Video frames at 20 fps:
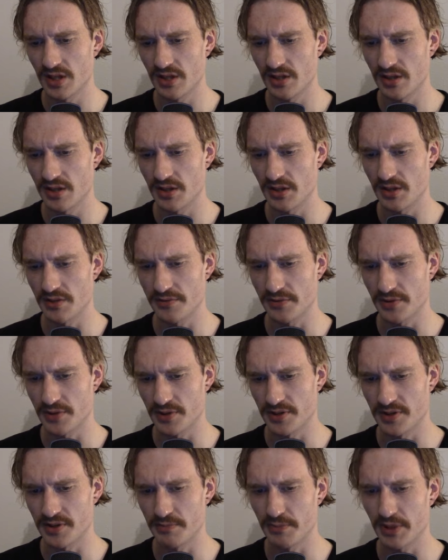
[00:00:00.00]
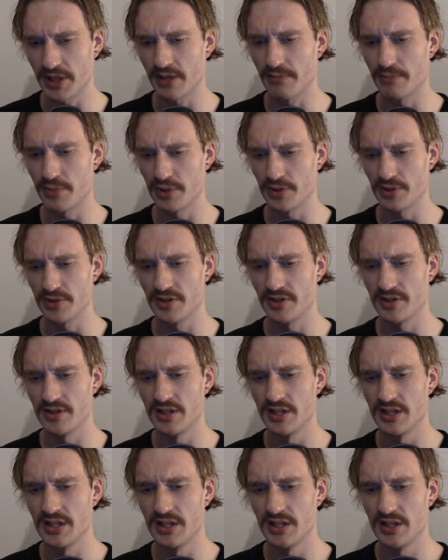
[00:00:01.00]
Here, of course, bigger boats
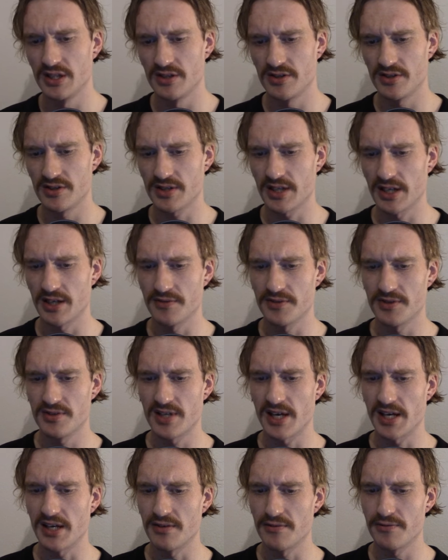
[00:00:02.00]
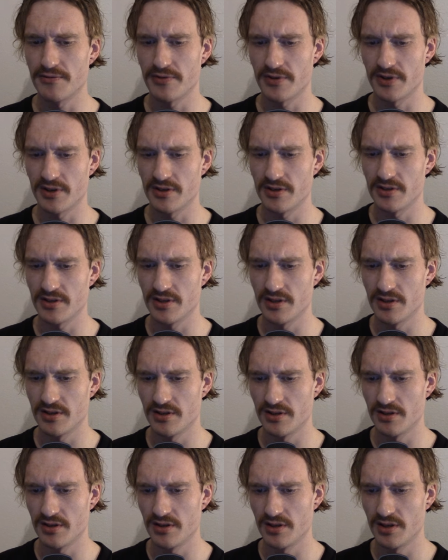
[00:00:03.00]
just kind of stay in front,
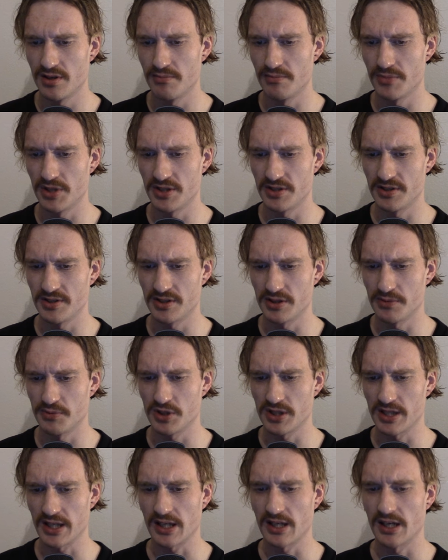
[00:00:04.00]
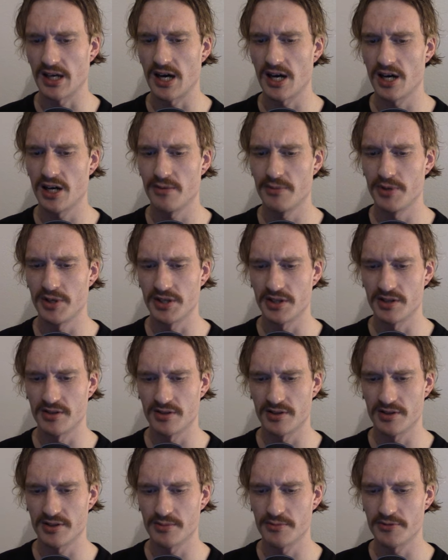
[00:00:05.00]
but this is almost like a harbor here or
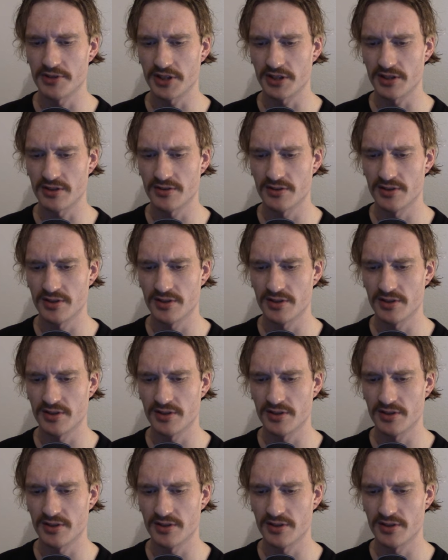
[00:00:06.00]
something, yeah?